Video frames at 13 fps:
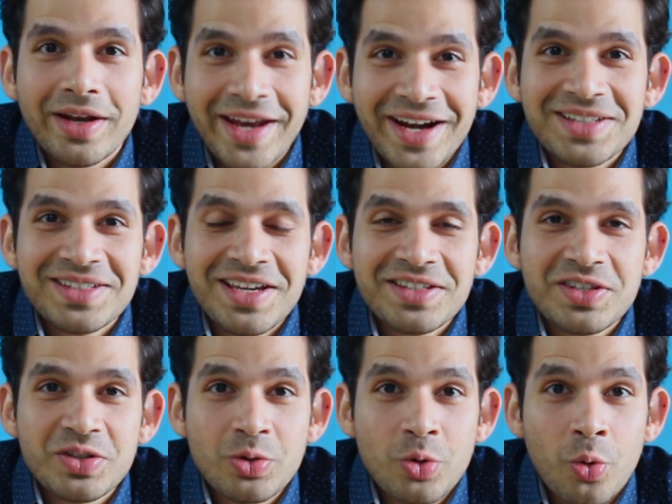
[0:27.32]
Data
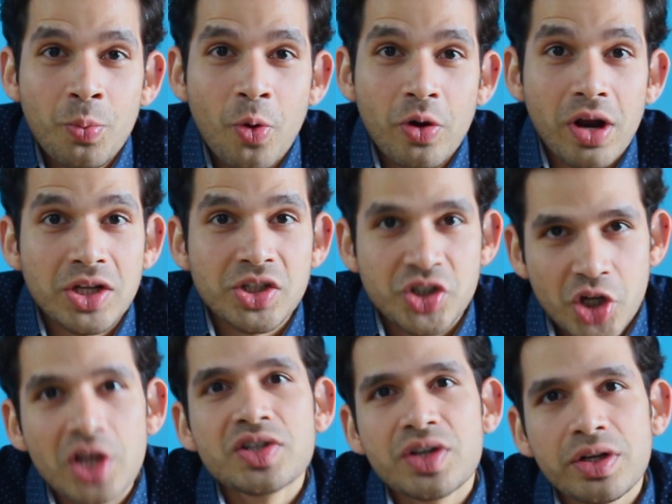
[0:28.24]
science is no more
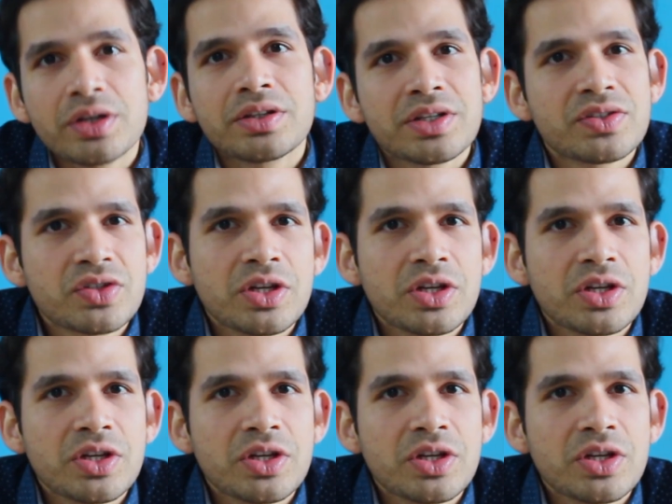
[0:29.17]
just another